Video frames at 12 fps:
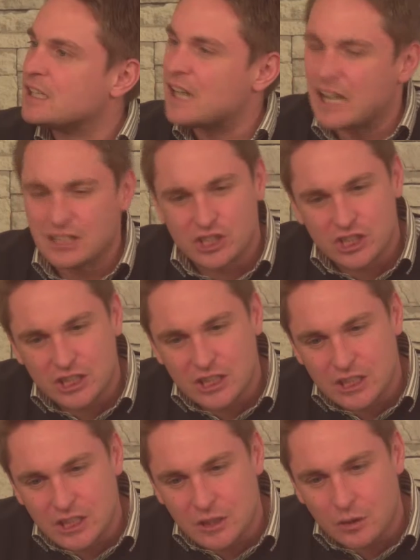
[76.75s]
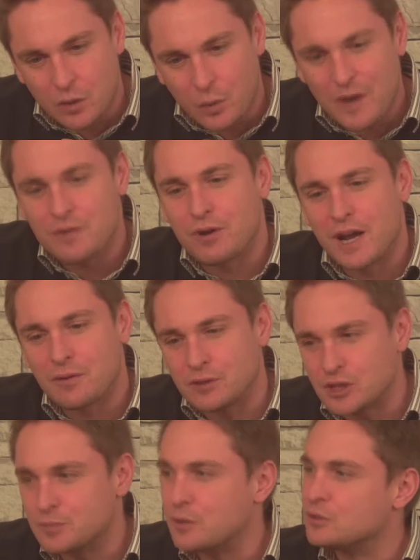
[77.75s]
And she went round and
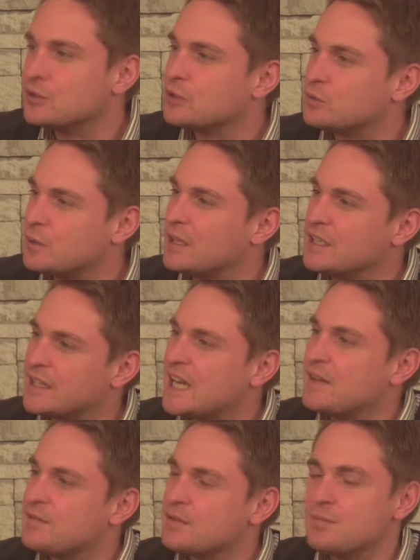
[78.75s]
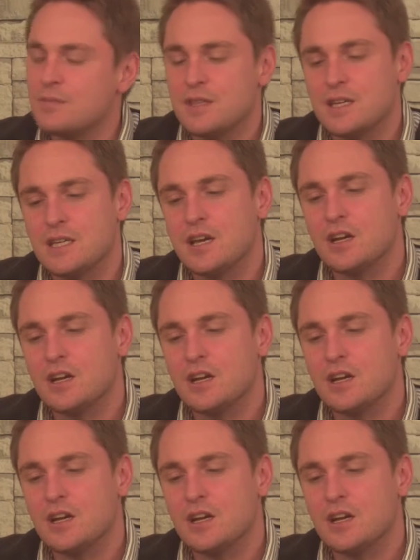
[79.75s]
spoke to those women and gave them the